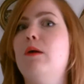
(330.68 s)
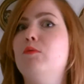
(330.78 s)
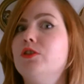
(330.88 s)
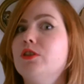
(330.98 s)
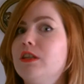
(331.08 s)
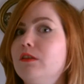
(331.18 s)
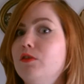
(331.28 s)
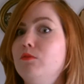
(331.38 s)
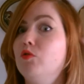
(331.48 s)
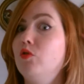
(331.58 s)
That would just
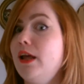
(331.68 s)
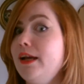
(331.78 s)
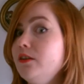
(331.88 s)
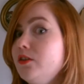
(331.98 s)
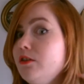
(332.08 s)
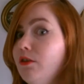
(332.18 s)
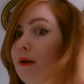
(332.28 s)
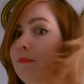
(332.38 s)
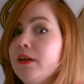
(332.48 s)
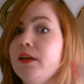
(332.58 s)
give you more layers
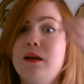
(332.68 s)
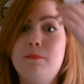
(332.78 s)
through it.